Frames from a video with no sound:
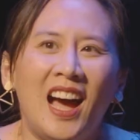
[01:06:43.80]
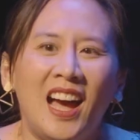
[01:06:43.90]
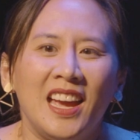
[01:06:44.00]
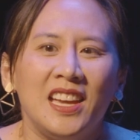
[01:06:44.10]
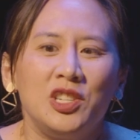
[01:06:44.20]

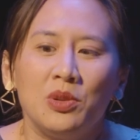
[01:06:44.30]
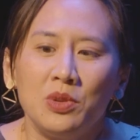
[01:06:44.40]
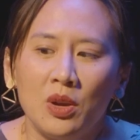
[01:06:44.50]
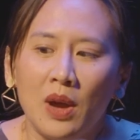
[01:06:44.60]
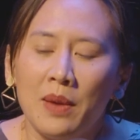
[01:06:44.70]
I
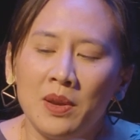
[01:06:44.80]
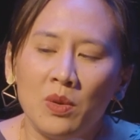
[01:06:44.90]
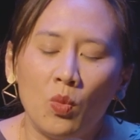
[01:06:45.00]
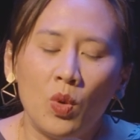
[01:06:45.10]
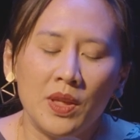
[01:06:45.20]
don't know. I
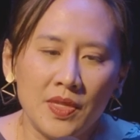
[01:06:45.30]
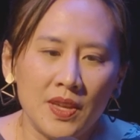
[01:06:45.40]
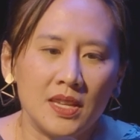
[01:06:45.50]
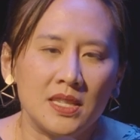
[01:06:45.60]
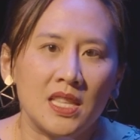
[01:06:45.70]
mean, one
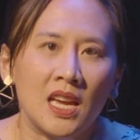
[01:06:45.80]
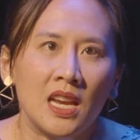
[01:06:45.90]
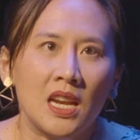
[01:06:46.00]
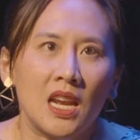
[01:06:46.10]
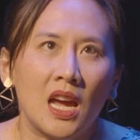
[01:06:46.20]
thing is
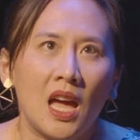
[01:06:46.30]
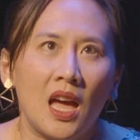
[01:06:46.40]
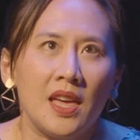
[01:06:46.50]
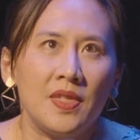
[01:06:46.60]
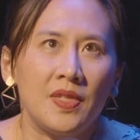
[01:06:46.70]
that
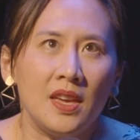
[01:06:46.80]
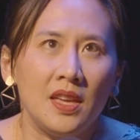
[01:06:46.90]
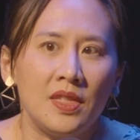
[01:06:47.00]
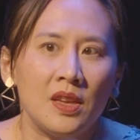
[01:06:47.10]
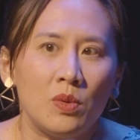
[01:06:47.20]
I
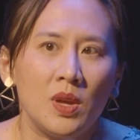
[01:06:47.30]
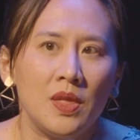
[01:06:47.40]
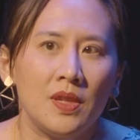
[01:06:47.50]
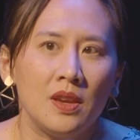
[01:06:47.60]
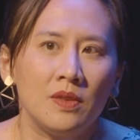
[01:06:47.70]
think that we
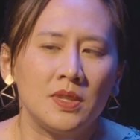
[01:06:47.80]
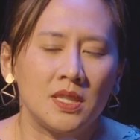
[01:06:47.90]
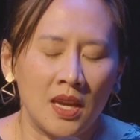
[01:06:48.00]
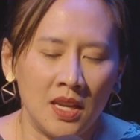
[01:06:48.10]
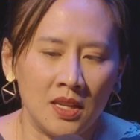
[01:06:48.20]
think of
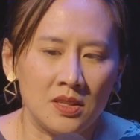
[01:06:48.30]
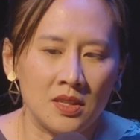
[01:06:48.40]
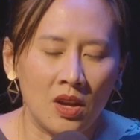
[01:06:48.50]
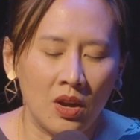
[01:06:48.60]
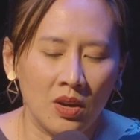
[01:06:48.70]

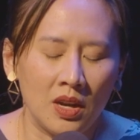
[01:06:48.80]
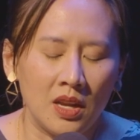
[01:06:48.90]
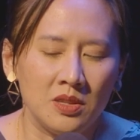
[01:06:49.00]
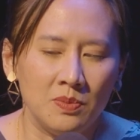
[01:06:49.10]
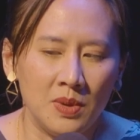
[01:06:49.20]
science and art
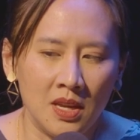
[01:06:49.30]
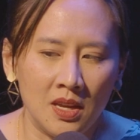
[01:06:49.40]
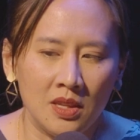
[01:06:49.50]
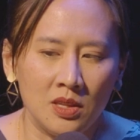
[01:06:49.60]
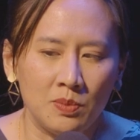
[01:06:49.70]
as
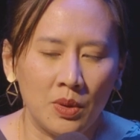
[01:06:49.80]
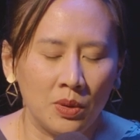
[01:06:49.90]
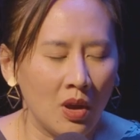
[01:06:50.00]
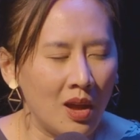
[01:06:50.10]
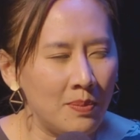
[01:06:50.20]
being these
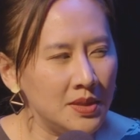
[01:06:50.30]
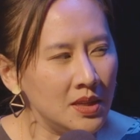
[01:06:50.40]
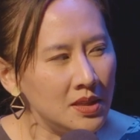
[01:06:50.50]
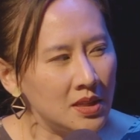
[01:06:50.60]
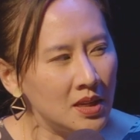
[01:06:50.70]
polar
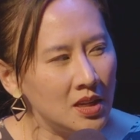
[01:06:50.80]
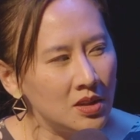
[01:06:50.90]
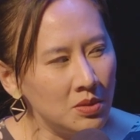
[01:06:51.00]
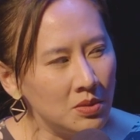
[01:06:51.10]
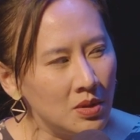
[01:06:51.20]
opposites, and I
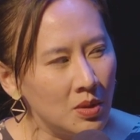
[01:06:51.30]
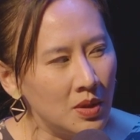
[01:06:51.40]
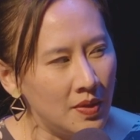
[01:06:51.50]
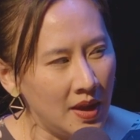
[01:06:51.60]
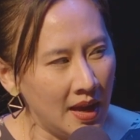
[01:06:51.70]
don't know
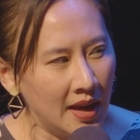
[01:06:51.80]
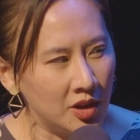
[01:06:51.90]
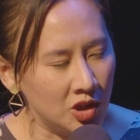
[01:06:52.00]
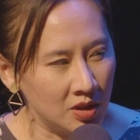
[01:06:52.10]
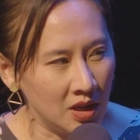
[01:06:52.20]
that they
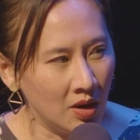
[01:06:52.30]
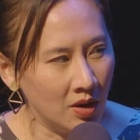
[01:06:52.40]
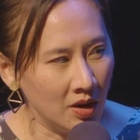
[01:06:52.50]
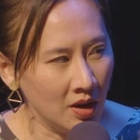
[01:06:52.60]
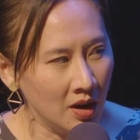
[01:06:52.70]
actually
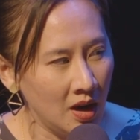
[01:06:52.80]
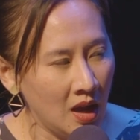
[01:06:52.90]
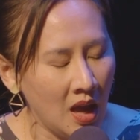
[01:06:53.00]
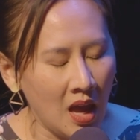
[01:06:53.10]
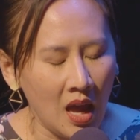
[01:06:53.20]
are.
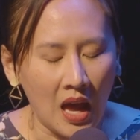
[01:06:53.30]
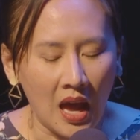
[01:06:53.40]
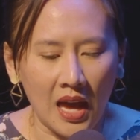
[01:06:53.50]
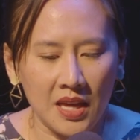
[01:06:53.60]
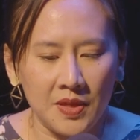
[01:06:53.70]
Mm.
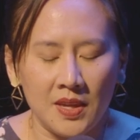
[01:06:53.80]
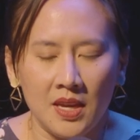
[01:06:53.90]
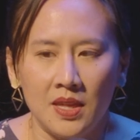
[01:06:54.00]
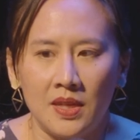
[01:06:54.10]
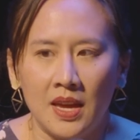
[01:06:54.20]
I
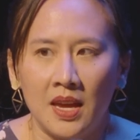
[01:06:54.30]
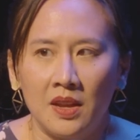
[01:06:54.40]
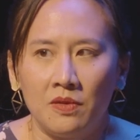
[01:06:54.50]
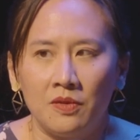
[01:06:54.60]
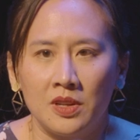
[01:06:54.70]
think
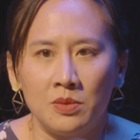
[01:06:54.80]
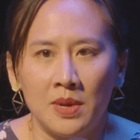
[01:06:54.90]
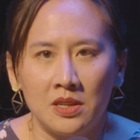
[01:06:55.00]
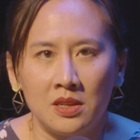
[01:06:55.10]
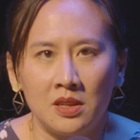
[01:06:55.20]
that
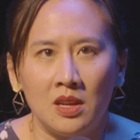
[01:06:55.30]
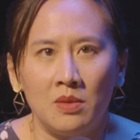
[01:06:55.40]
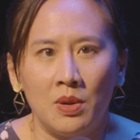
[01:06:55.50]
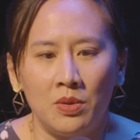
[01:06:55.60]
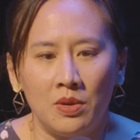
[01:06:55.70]
fundamentally
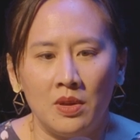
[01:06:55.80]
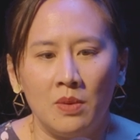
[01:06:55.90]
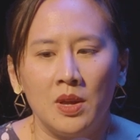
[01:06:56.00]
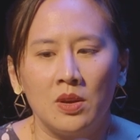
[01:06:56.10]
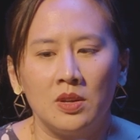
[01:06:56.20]
in both of
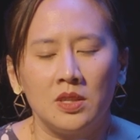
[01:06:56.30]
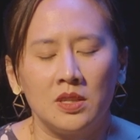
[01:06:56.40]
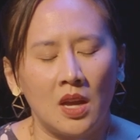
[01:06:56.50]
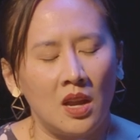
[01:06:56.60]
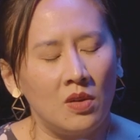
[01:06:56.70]
them there is
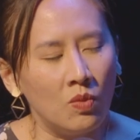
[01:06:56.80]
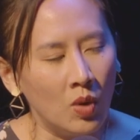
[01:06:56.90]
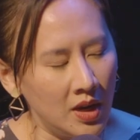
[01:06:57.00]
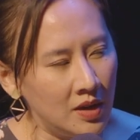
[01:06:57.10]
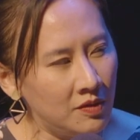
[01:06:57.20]
this kind of
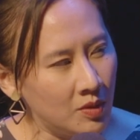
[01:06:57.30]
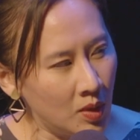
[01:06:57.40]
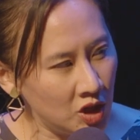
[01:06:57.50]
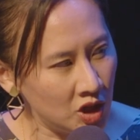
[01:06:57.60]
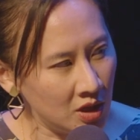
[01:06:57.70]
what-if
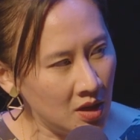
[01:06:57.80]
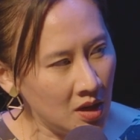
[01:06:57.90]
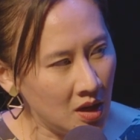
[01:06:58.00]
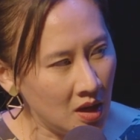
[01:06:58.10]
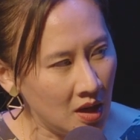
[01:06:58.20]

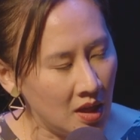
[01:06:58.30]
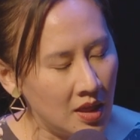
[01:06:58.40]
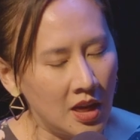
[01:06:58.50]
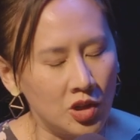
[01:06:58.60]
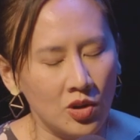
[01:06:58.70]
question
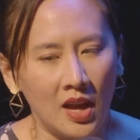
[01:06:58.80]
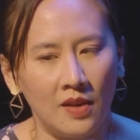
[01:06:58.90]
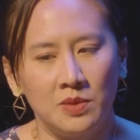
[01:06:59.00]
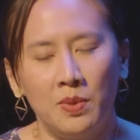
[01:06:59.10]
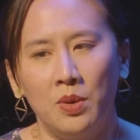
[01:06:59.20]
that
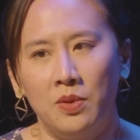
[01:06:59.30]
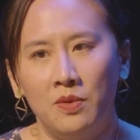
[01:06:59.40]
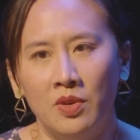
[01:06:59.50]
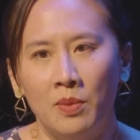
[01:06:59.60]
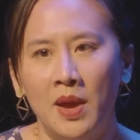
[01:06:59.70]
drives both
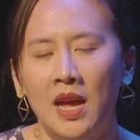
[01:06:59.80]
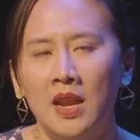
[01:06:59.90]
of them,